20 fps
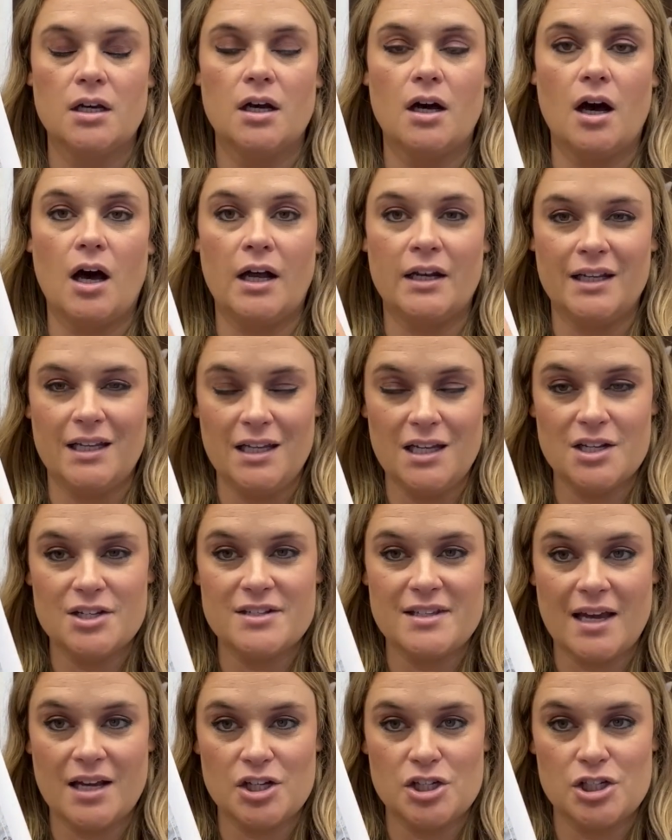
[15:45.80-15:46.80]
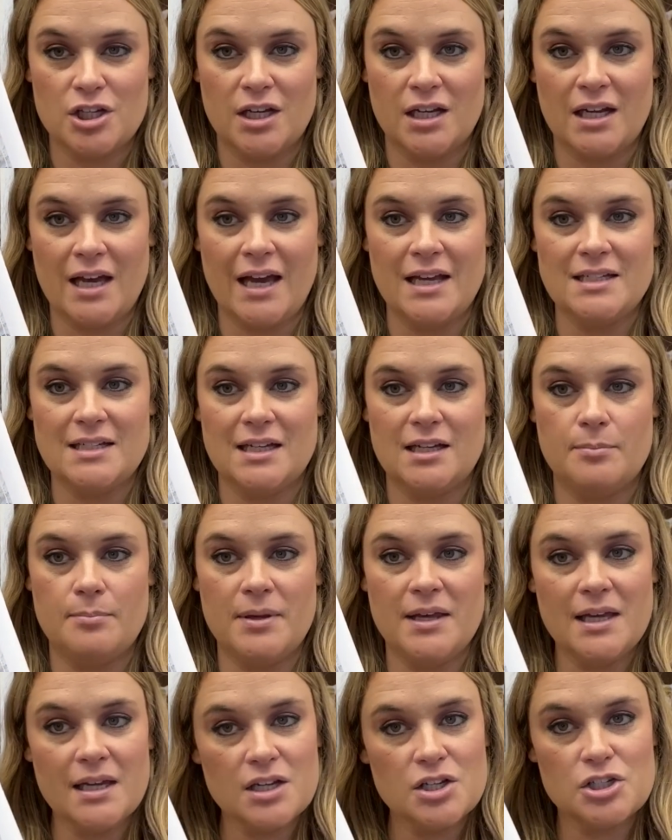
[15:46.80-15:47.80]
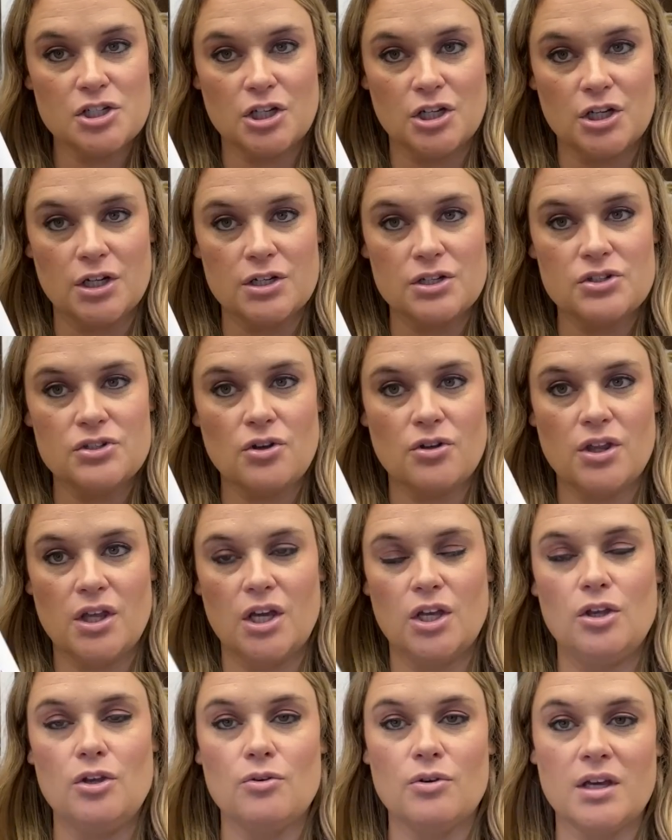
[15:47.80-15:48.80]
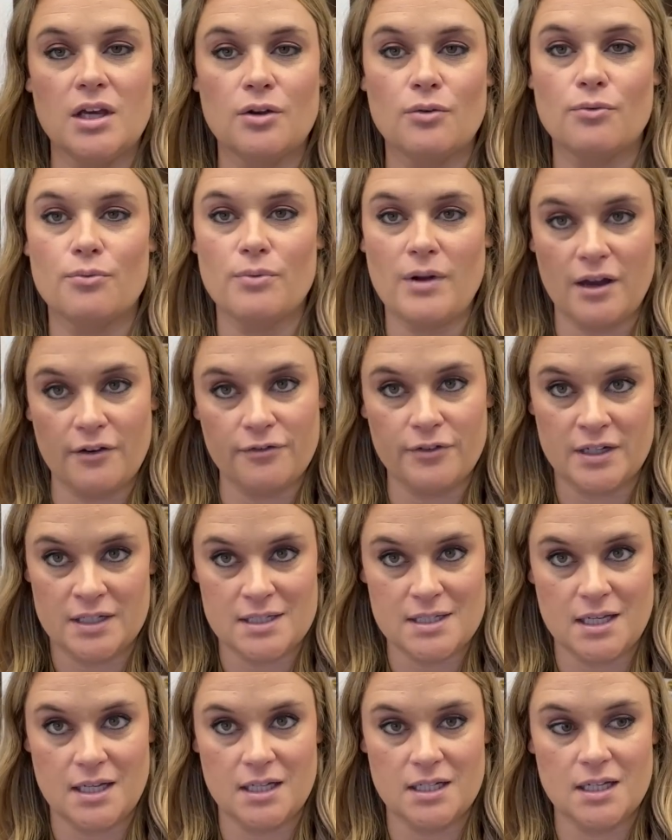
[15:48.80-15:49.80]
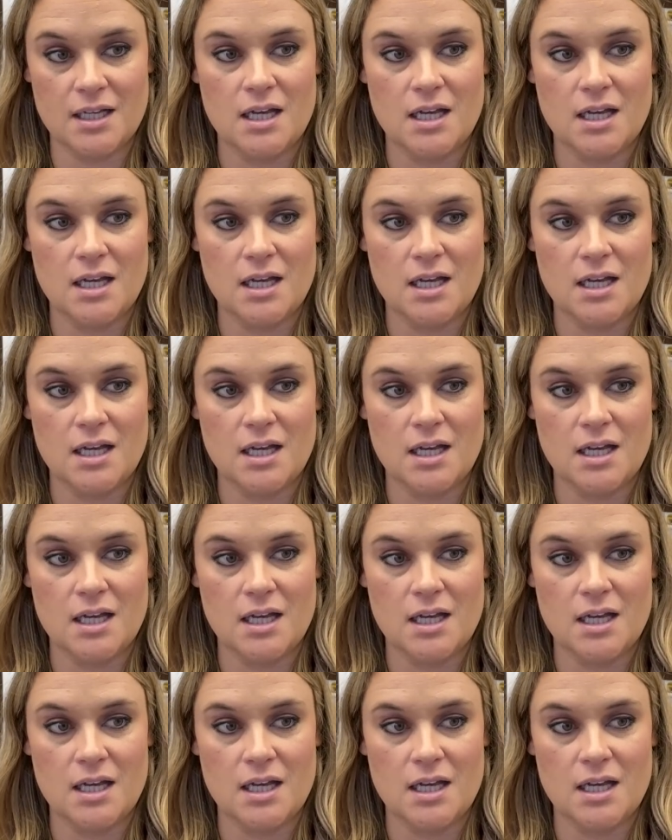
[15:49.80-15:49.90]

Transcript: on each section, I did a picture so that you can reference it.